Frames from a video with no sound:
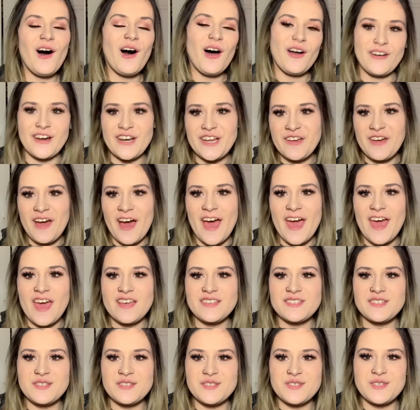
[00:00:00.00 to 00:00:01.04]
Alrighty
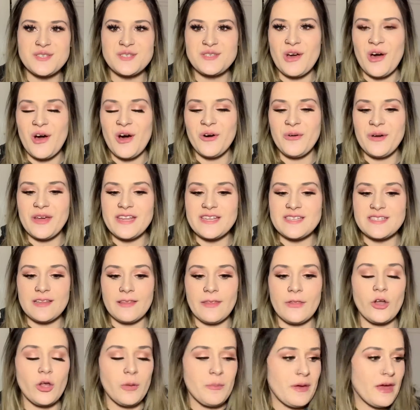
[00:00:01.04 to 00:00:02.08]
guys, so it is a
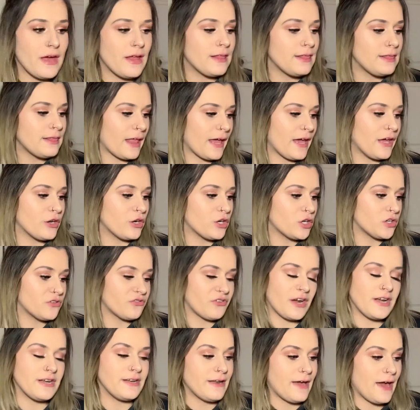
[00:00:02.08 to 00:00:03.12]
little bit later
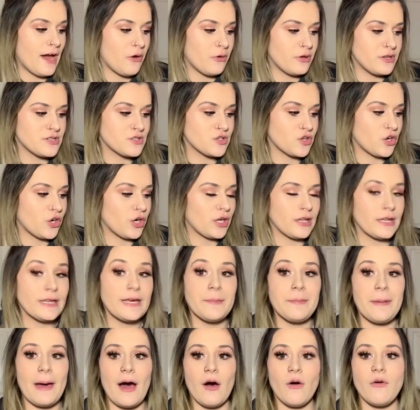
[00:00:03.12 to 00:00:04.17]
right now. It is currently
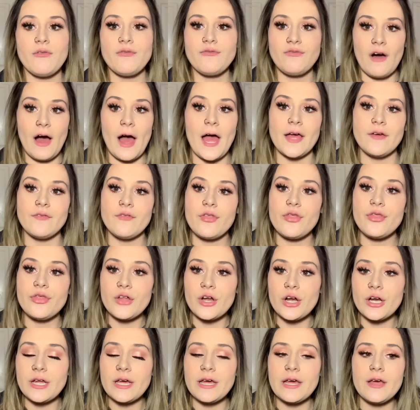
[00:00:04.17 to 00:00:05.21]
about
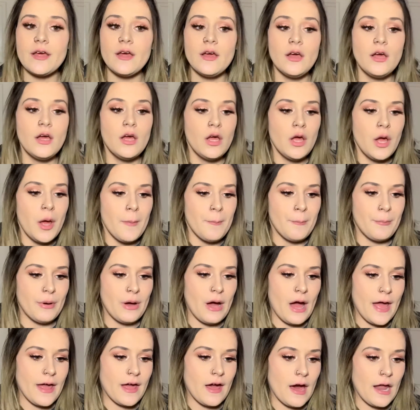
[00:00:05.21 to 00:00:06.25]
5:30.
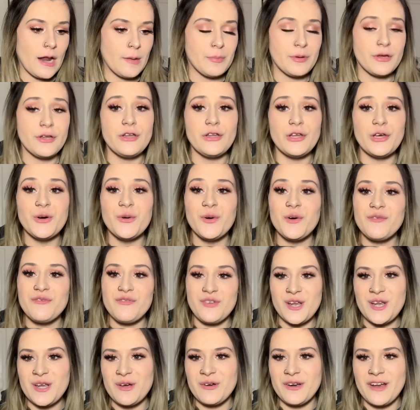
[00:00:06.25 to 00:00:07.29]
But I got up a new
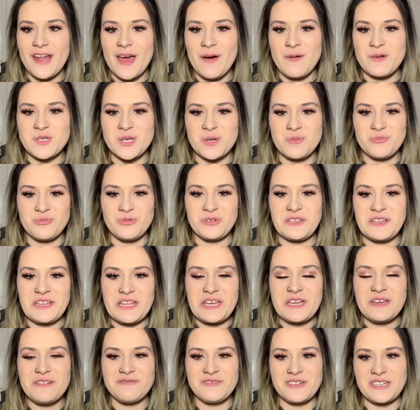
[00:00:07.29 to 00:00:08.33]
video today, which I'm
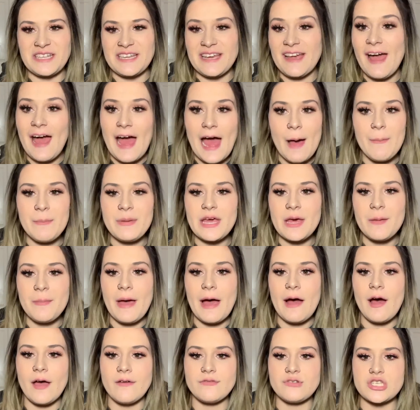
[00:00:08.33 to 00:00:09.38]
really happy
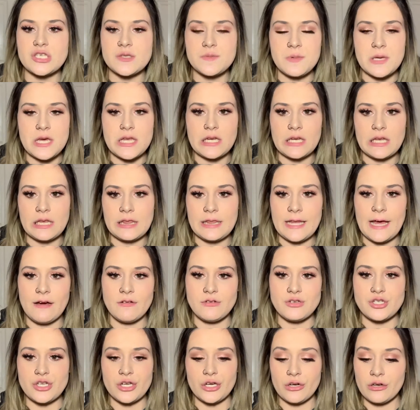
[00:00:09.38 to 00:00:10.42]
about. I've just been
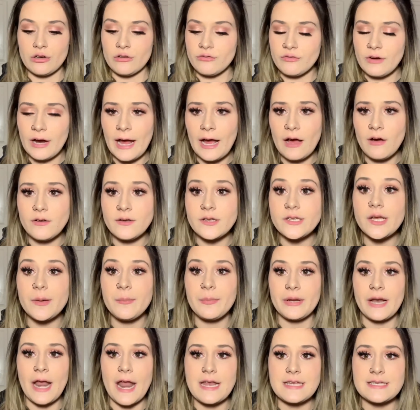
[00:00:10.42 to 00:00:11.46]
lounging around,
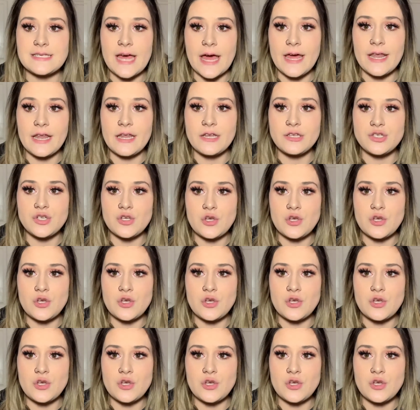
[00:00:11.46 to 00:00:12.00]
but I decided